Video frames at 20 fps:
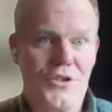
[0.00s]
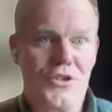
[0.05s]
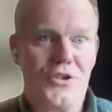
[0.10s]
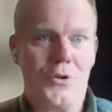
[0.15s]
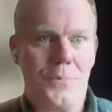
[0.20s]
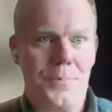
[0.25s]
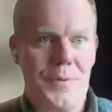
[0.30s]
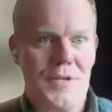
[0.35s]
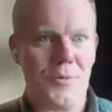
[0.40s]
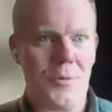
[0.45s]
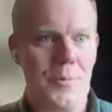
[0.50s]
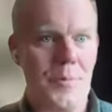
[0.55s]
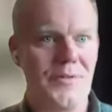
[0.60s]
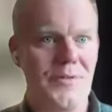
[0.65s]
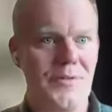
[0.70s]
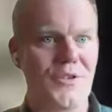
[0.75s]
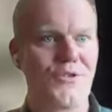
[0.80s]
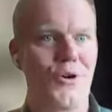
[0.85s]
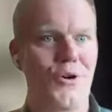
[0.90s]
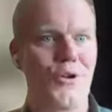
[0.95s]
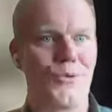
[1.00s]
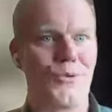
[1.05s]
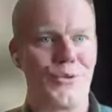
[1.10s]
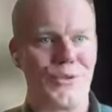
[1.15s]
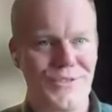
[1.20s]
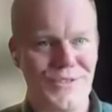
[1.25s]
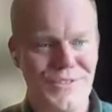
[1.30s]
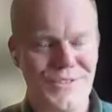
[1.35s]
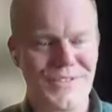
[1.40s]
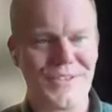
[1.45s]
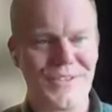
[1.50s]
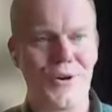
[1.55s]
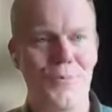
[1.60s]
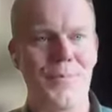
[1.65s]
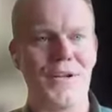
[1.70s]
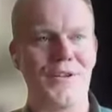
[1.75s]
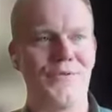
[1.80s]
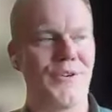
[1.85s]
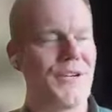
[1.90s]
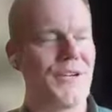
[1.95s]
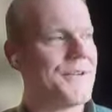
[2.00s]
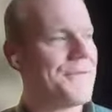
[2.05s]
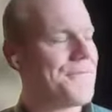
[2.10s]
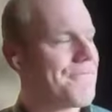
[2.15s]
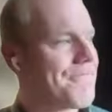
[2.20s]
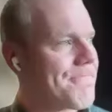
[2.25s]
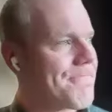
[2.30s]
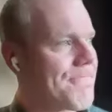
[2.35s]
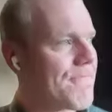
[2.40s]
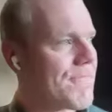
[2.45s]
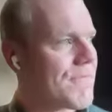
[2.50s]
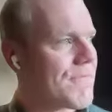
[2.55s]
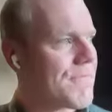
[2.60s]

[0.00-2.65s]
you build up a bit of a tolerance, a bit of a